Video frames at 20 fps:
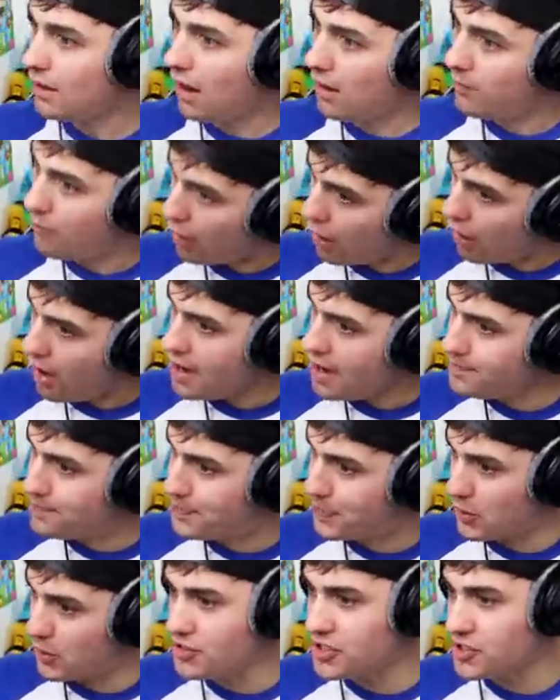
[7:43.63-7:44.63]
Come on,
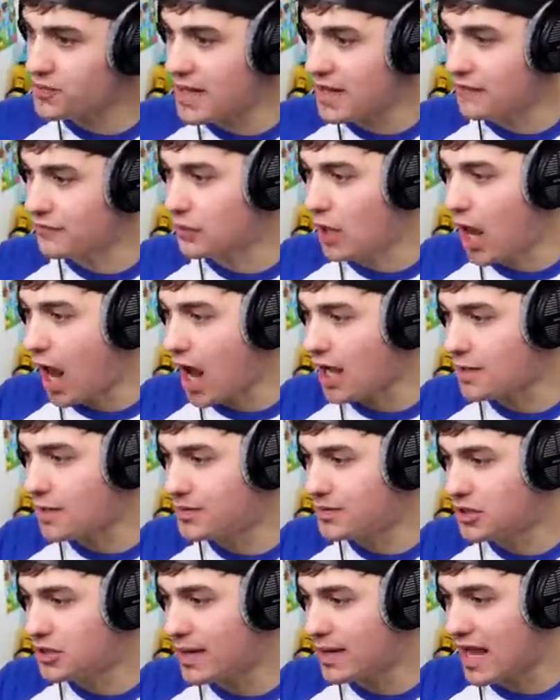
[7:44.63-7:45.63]
boost. We have luck.
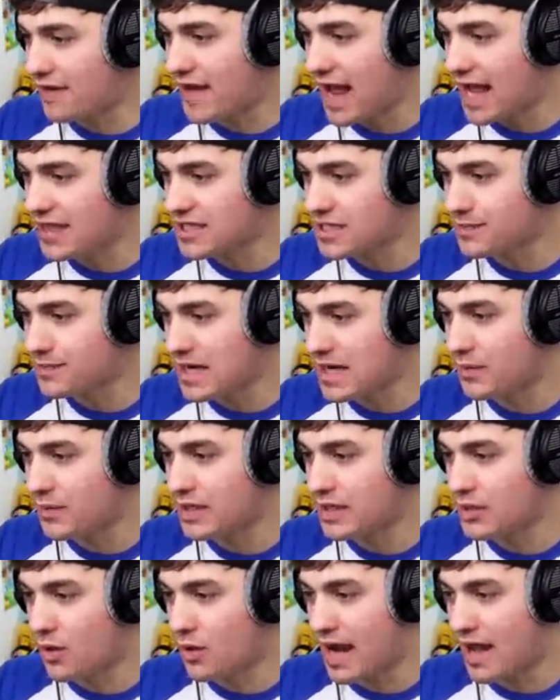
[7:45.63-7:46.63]
Do we have hatch speed? We
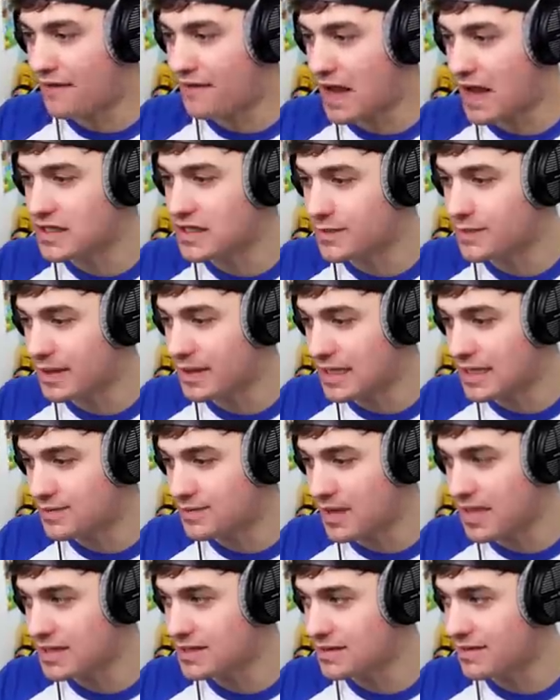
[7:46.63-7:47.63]
don't have hatch speed. Let's
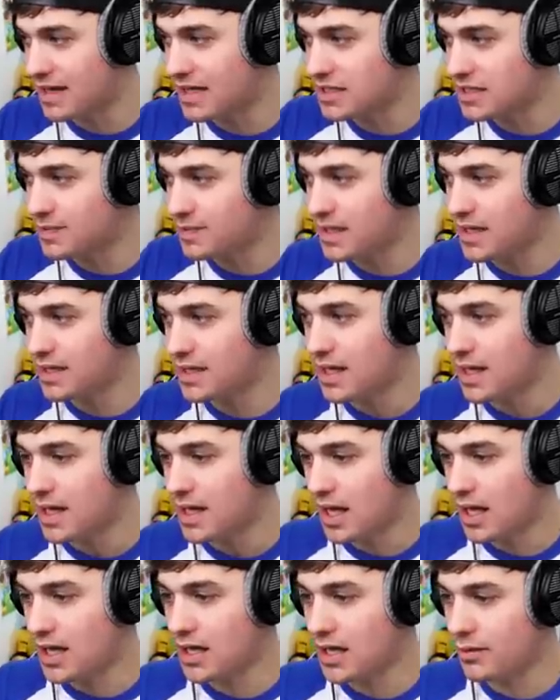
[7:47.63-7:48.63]
buy some hatch speed.
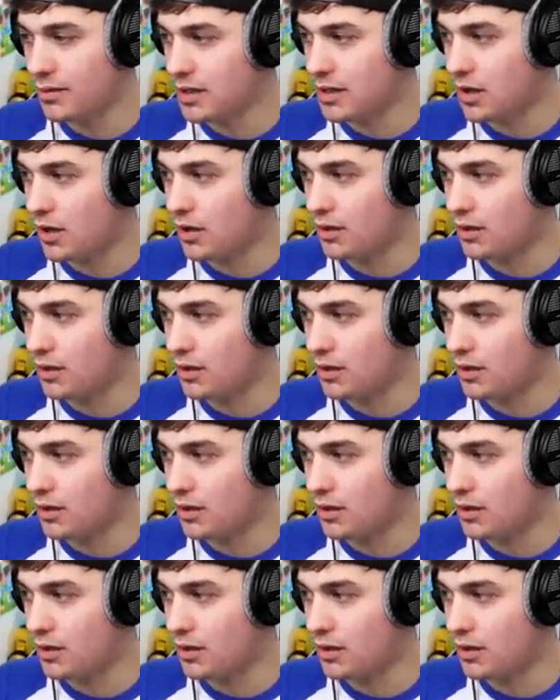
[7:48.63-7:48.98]
And here we go.